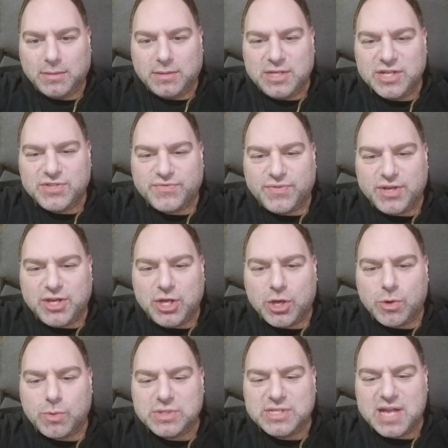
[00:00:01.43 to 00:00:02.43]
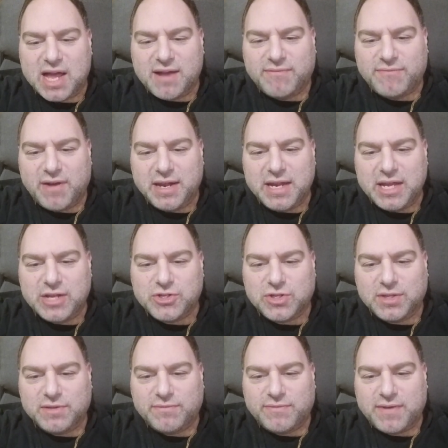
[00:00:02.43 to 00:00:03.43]
This video is not
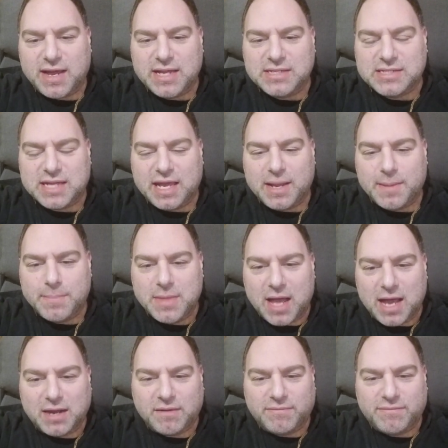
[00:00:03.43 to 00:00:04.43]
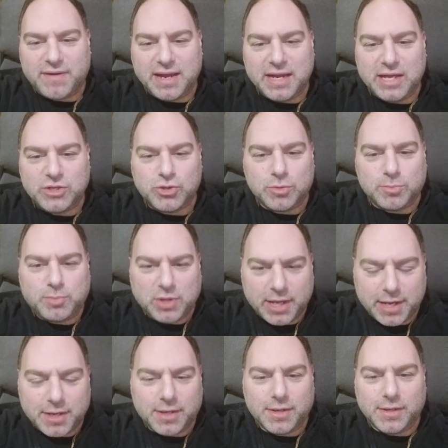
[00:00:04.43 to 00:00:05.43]
financial advice. I am not a financial
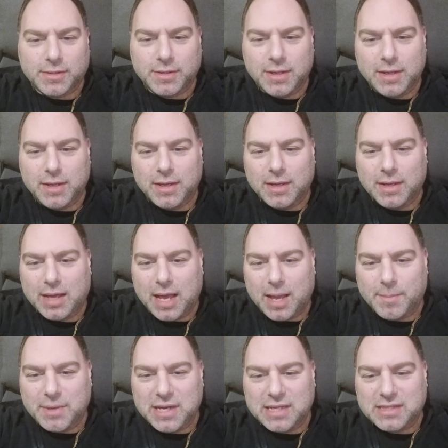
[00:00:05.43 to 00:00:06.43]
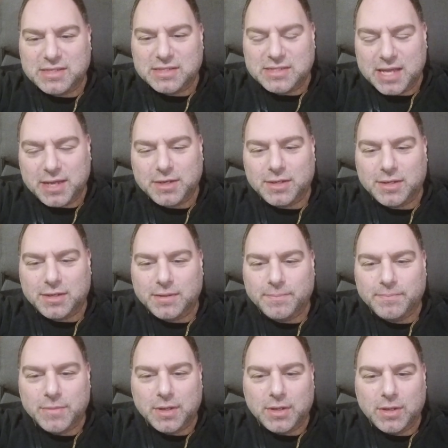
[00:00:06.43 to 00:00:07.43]
planner. I'm an entertainer.
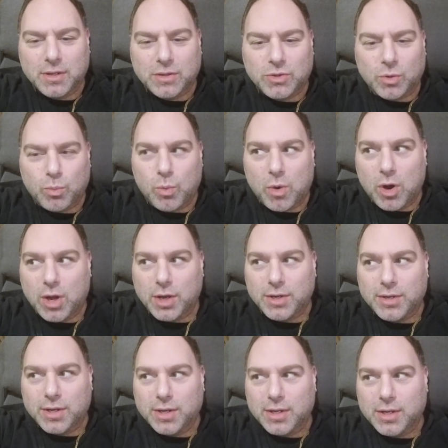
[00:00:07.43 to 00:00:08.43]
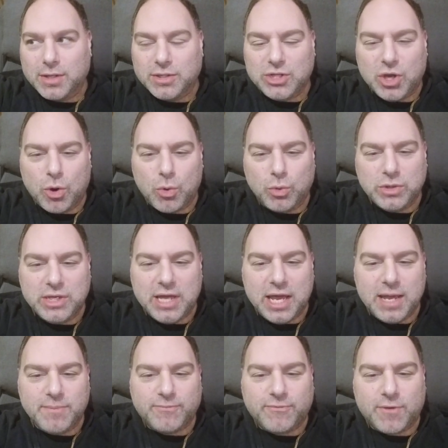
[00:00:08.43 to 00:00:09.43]
The one, the only
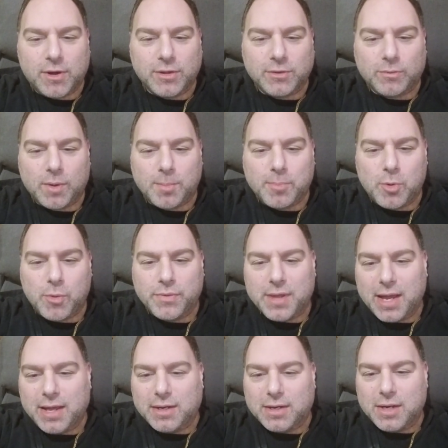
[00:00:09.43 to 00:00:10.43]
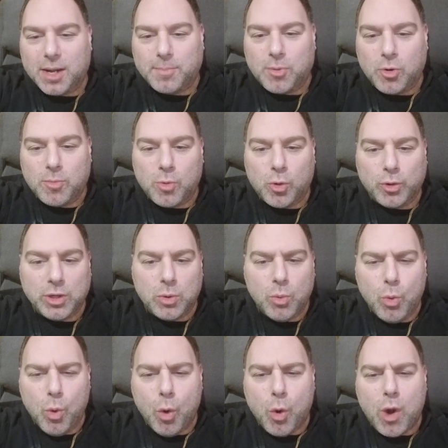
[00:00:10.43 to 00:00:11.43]
ape father up all night and up all morning.
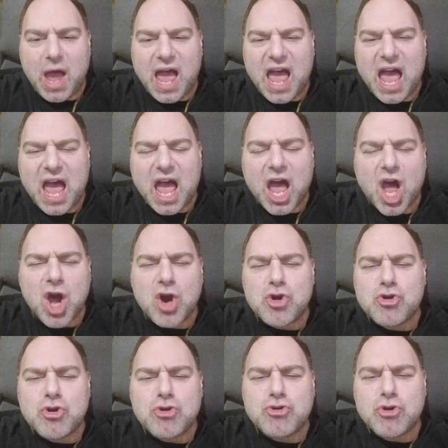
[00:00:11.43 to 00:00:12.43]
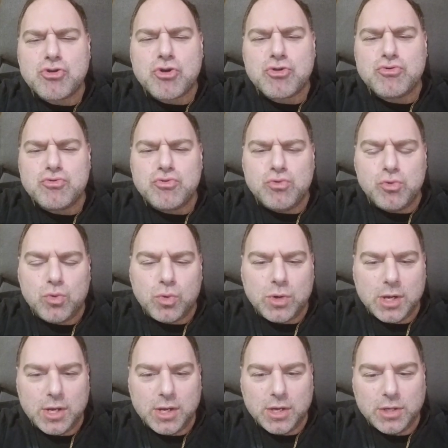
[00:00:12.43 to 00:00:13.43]
Wow!
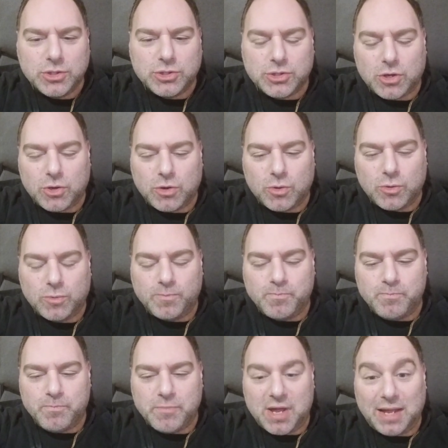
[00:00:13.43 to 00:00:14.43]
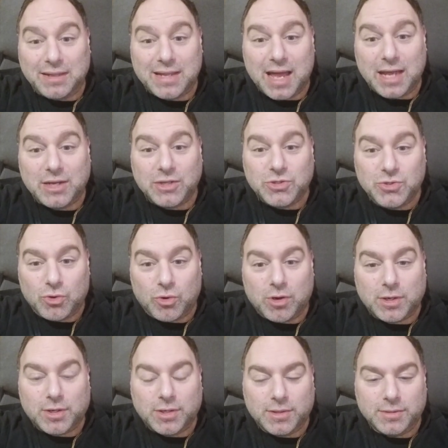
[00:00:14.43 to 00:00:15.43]
So, a lot of
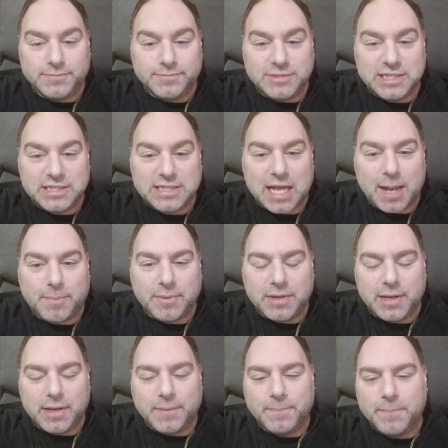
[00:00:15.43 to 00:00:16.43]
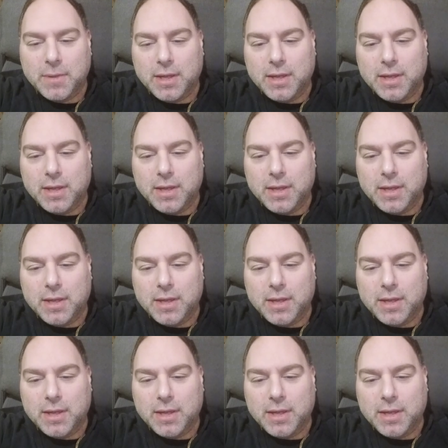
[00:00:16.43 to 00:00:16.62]
talk is happening